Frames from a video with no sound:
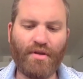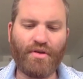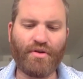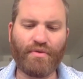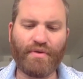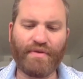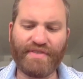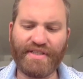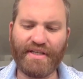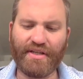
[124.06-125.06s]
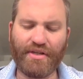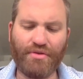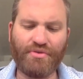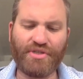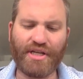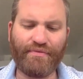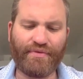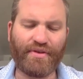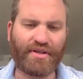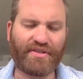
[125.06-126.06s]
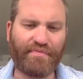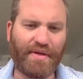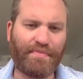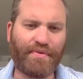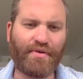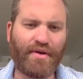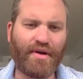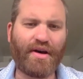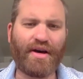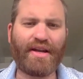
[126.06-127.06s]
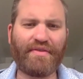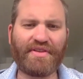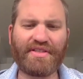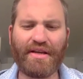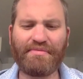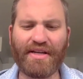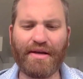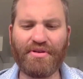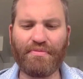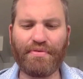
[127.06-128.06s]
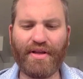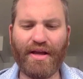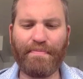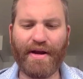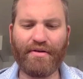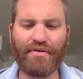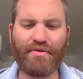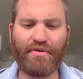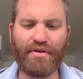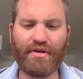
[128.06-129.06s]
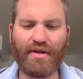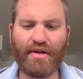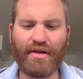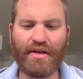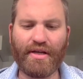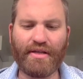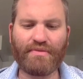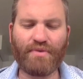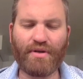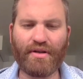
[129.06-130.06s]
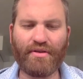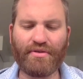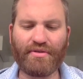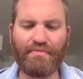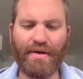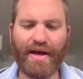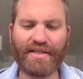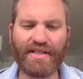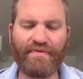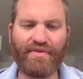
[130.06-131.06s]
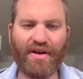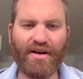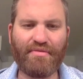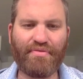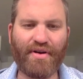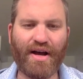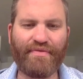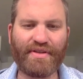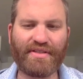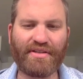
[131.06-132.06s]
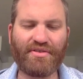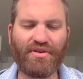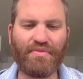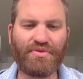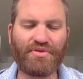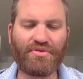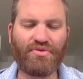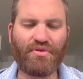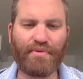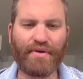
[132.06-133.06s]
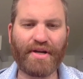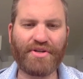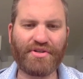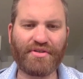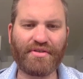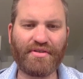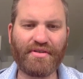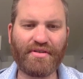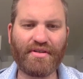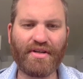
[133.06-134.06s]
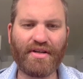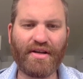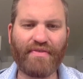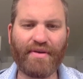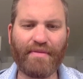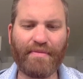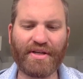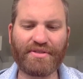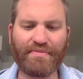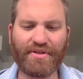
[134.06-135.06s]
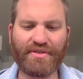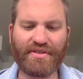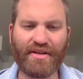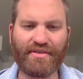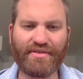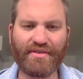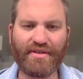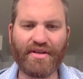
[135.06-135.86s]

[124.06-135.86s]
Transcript: you know, we've seen a huge influx of people. Uh, and at the same time, you know, Planned Parenthood is one of those massive nonprofits that's almost a corporation, if that makes much sense.